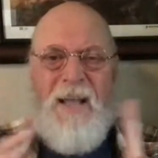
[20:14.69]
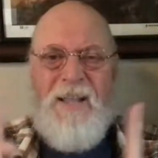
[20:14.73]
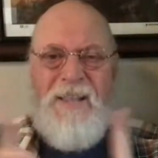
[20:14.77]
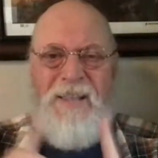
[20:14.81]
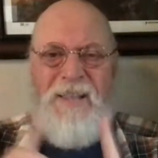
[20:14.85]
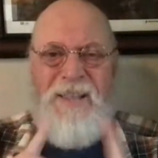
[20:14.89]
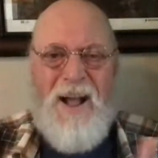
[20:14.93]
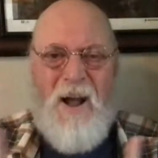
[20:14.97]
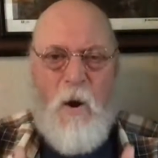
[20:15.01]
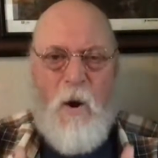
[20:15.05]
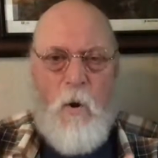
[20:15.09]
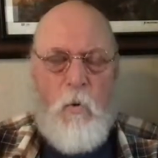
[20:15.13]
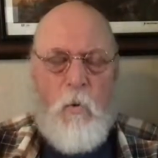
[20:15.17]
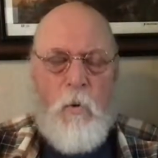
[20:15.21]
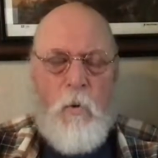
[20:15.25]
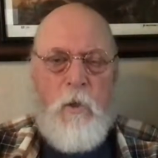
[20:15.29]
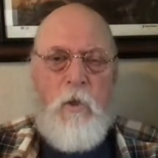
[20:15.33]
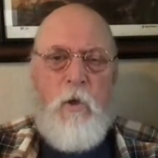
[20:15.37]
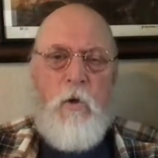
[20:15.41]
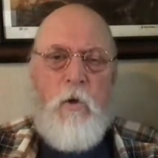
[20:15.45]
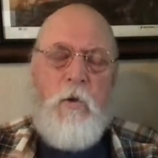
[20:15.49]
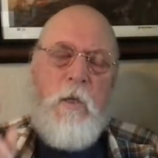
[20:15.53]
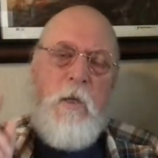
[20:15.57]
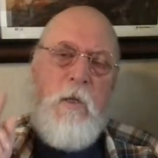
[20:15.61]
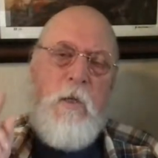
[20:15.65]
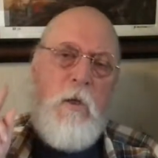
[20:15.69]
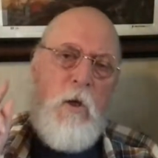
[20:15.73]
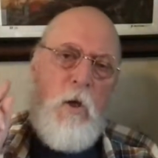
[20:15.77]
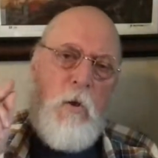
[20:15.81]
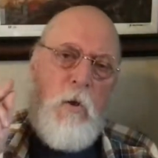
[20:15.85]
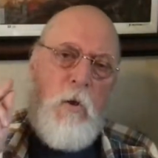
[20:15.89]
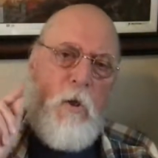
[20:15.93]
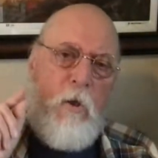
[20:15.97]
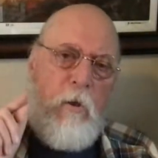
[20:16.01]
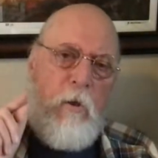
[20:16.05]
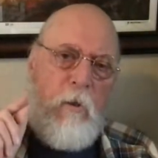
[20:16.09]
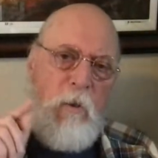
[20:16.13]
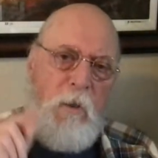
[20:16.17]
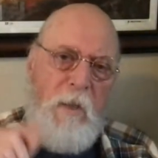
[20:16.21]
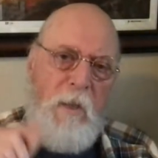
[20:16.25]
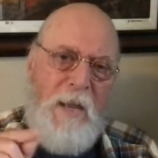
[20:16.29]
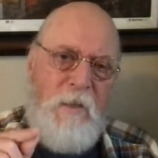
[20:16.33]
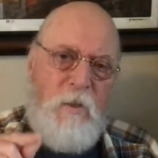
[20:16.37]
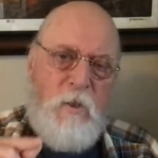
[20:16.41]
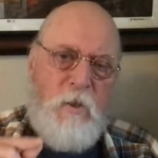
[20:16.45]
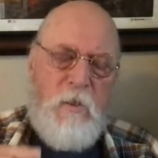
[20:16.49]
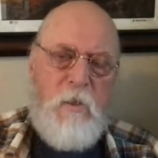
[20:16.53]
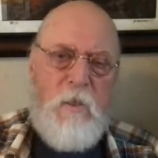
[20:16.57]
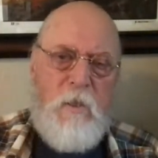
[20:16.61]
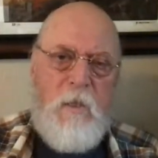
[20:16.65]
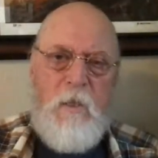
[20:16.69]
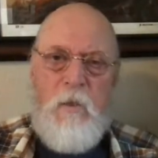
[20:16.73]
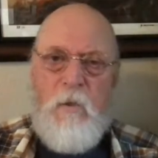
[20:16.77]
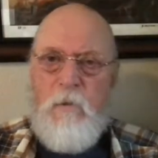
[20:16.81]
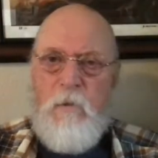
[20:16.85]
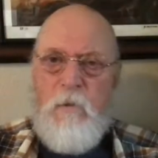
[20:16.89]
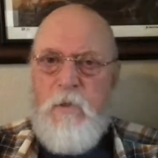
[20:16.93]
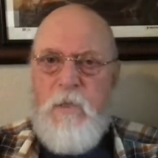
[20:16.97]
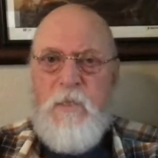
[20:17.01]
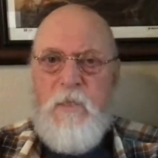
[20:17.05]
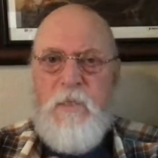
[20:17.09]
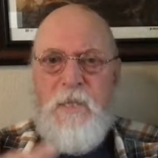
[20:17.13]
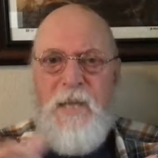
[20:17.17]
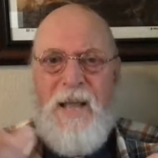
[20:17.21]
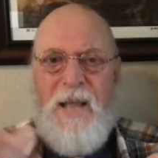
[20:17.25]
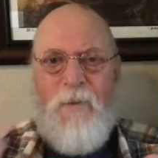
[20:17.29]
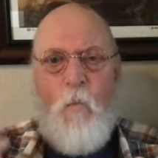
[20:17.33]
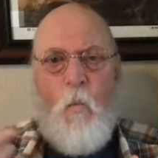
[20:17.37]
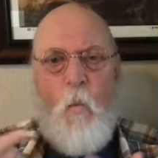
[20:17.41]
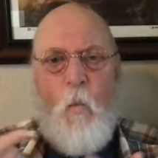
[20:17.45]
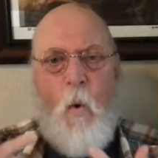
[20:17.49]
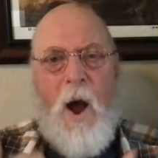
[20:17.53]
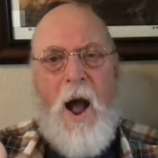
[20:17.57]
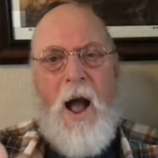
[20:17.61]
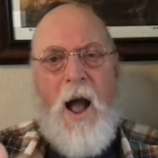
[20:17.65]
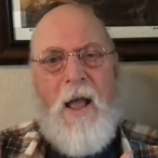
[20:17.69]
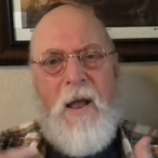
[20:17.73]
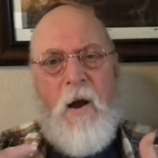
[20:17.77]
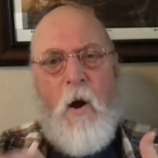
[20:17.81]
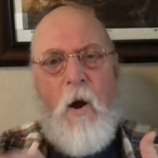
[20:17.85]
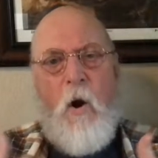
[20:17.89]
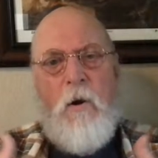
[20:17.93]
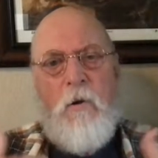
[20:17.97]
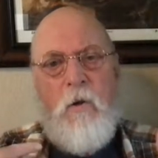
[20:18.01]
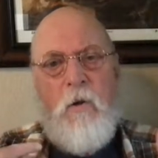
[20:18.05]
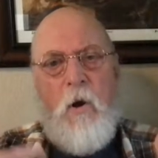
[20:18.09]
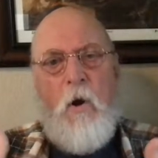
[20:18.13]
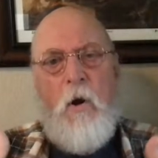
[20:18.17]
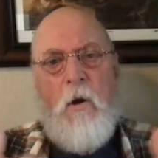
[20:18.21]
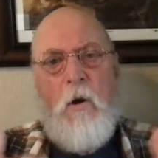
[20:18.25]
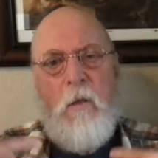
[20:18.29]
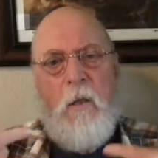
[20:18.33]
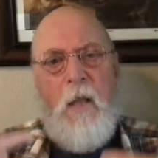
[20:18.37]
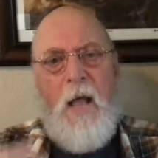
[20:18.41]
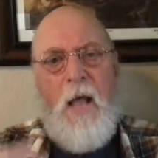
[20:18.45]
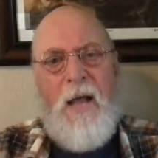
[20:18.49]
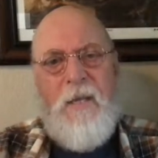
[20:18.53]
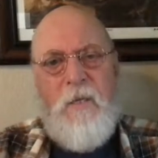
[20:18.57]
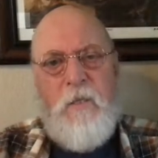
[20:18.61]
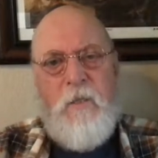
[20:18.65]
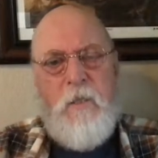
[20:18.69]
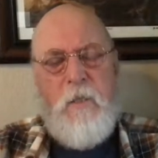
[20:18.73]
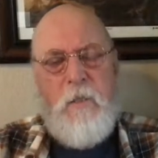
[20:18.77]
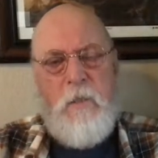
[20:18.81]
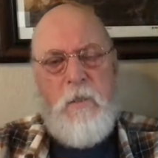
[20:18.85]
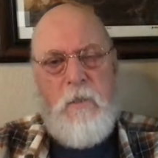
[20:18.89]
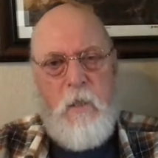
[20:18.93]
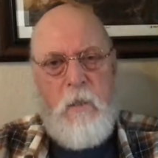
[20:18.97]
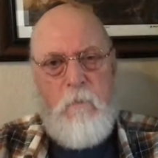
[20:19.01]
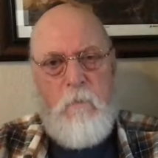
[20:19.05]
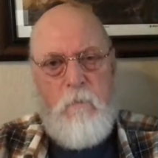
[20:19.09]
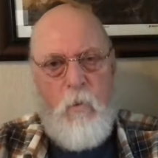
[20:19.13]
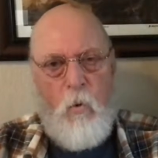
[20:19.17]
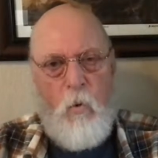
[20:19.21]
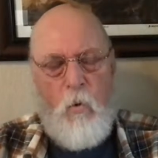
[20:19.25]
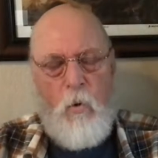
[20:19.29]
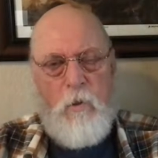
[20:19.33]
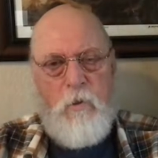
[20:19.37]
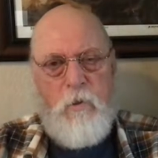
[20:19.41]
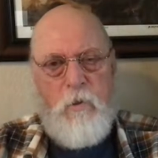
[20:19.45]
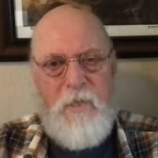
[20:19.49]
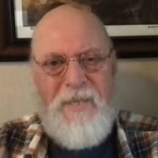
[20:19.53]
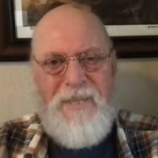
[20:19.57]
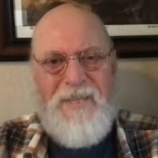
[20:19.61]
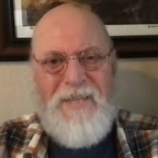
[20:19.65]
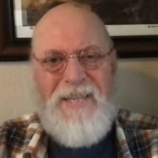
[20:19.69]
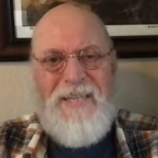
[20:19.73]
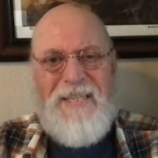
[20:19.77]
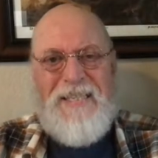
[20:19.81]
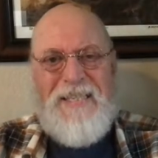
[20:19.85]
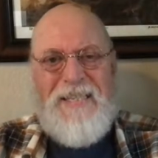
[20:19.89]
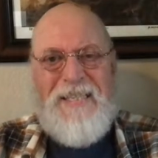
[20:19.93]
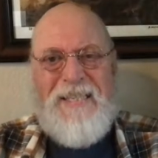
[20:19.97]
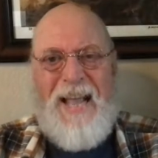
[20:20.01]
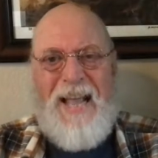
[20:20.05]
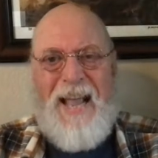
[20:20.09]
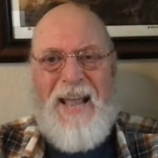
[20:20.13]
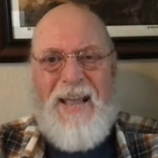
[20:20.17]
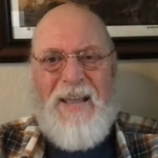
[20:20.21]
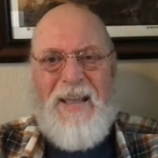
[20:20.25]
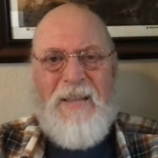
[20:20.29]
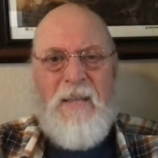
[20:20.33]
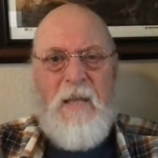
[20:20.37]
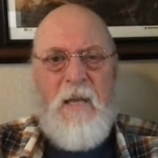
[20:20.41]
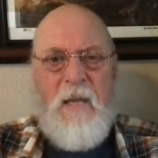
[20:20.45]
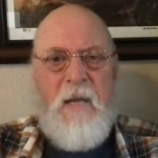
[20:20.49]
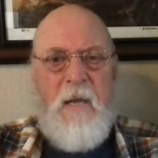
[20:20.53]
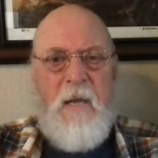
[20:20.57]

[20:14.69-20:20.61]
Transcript: No, you need to go to your legislators and say, why aren't our licensing boards in this state